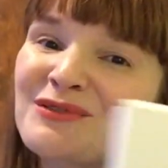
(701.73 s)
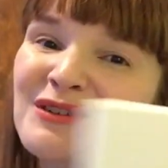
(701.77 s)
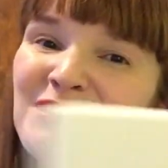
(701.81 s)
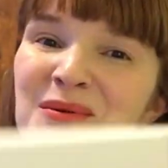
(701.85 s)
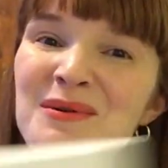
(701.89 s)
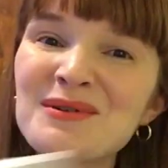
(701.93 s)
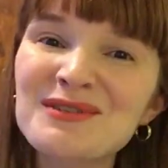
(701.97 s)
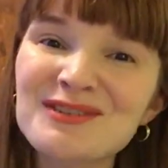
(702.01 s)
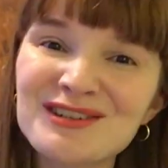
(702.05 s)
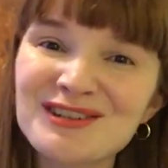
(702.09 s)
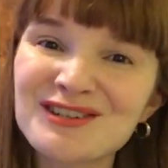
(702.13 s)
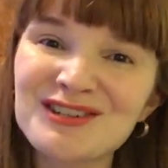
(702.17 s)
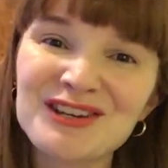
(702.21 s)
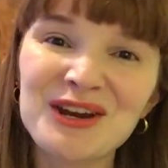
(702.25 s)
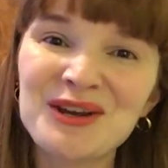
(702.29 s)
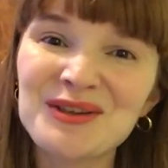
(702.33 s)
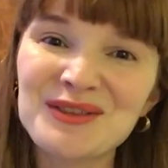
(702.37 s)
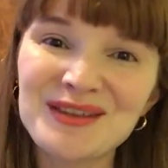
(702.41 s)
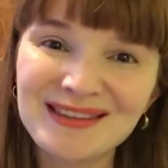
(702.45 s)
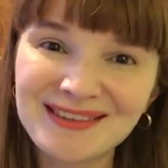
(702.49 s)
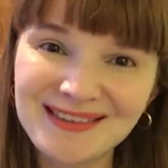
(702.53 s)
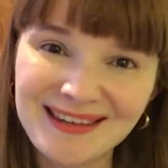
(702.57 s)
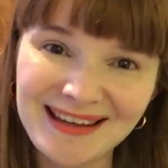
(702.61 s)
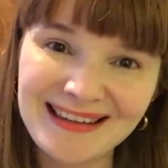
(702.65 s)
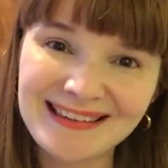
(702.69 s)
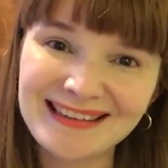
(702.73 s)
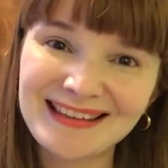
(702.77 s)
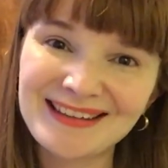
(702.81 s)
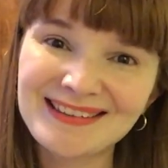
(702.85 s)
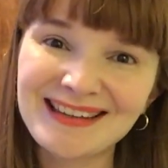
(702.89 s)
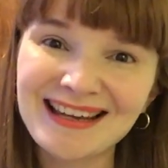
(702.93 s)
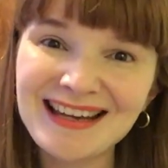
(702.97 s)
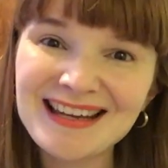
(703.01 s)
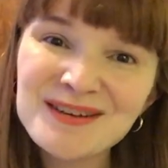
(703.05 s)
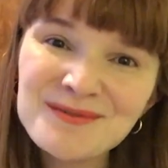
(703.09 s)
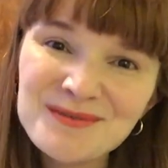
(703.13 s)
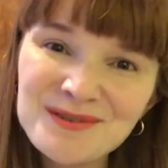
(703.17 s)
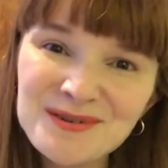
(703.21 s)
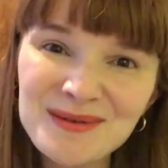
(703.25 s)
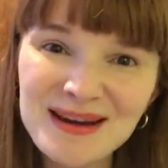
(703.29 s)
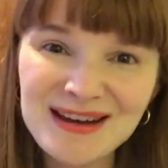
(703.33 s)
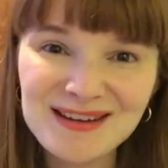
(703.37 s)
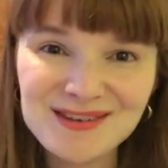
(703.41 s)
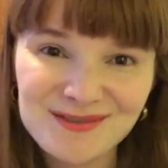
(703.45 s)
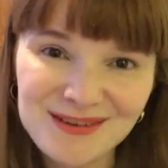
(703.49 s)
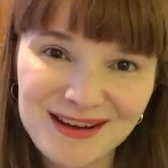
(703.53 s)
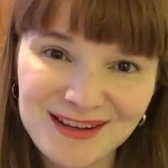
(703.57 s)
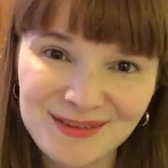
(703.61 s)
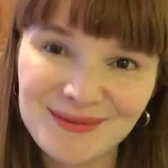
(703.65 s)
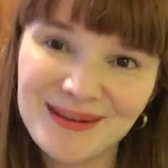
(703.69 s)
really wanted to show you these things. I was like, I didn't wanna
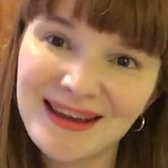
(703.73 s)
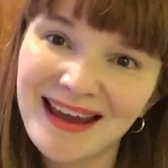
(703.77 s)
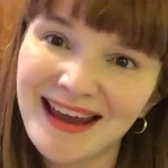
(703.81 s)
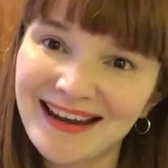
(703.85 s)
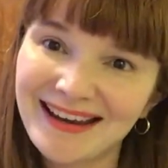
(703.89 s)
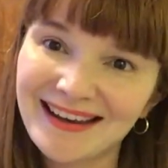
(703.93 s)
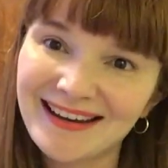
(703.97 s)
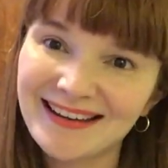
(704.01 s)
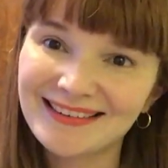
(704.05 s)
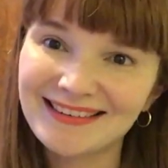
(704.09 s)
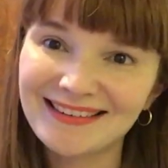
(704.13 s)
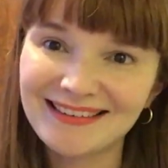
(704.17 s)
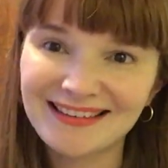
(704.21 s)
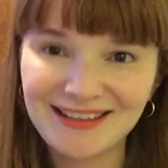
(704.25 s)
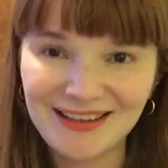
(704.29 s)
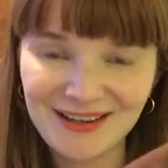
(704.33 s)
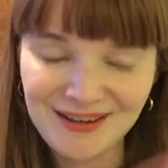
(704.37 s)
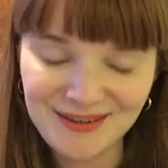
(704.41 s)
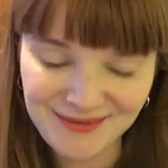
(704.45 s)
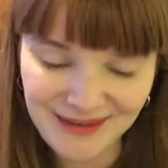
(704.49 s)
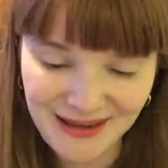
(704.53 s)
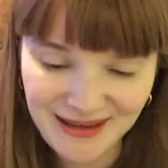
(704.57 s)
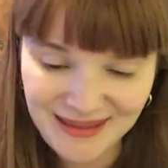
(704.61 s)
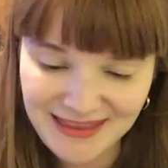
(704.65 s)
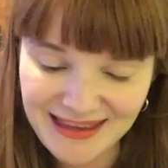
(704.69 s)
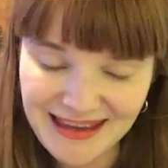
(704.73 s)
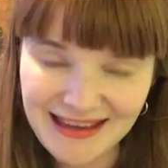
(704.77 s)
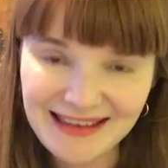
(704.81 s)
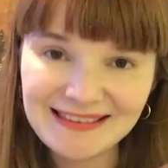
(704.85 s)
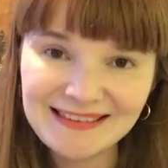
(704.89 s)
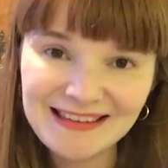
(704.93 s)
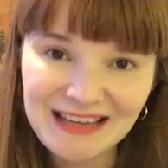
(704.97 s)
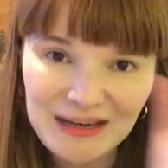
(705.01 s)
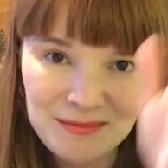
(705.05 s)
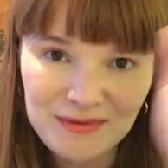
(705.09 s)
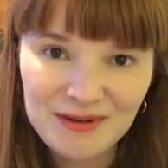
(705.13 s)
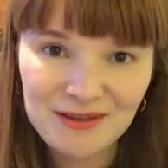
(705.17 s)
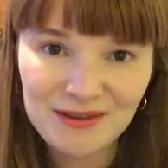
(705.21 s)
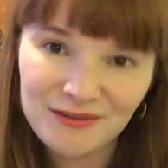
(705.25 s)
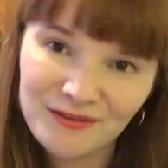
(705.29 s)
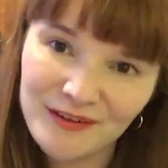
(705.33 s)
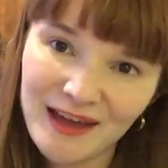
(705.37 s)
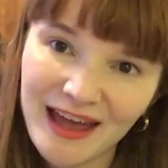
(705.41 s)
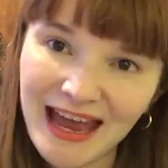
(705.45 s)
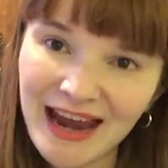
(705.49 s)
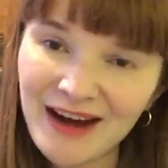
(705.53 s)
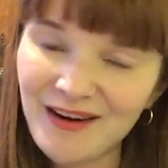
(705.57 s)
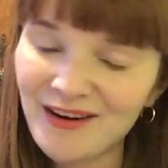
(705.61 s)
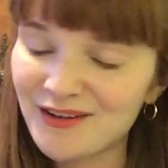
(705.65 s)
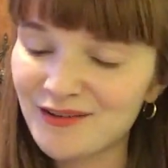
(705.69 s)
wait till next weekend because, you know, the excitement of the
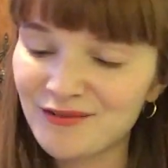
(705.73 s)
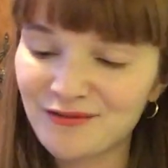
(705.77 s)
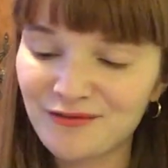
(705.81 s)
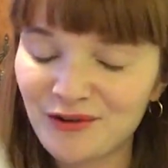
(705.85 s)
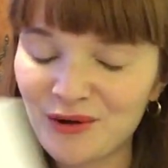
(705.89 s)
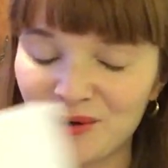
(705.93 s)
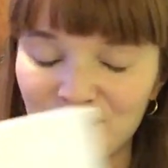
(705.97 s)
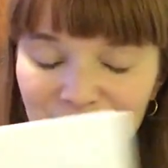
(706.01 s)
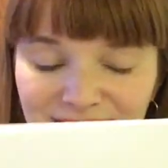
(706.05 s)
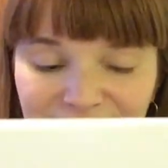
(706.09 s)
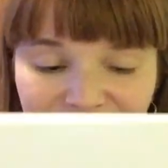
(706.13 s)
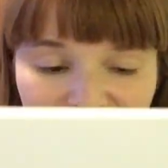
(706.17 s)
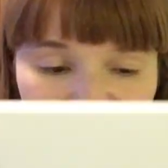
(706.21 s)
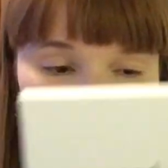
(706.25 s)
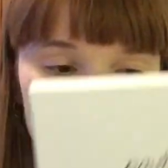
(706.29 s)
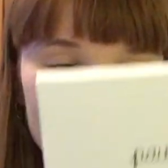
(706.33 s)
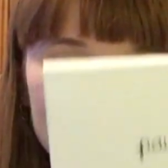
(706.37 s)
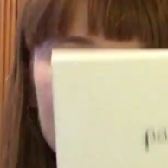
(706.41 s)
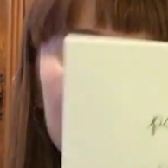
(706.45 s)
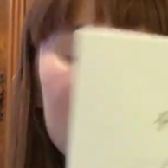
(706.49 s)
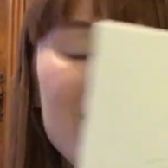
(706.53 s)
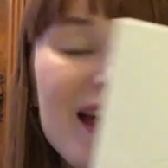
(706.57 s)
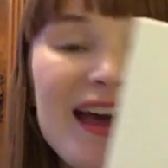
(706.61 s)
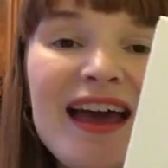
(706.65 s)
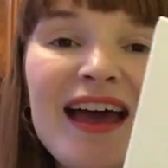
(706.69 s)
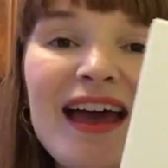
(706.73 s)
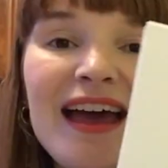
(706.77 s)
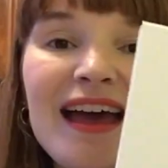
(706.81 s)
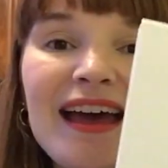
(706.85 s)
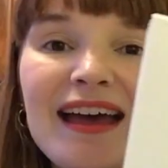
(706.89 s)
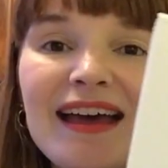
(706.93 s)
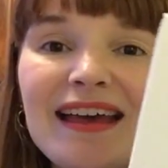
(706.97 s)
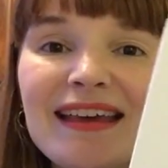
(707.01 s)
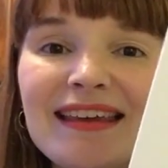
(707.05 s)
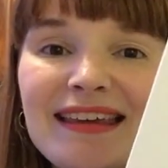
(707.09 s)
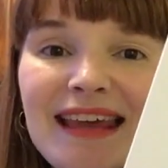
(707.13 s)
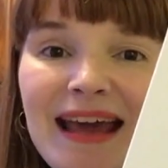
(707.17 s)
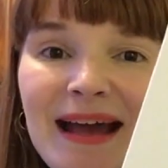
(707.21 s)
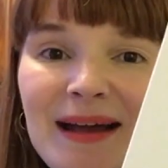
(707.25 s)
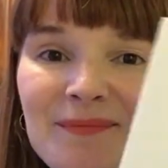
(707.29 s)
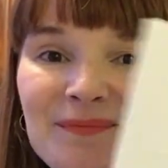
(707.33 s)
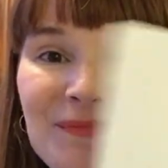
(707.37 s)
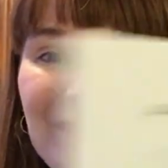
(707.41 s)
fair, I'll have forgotten something. Yeah,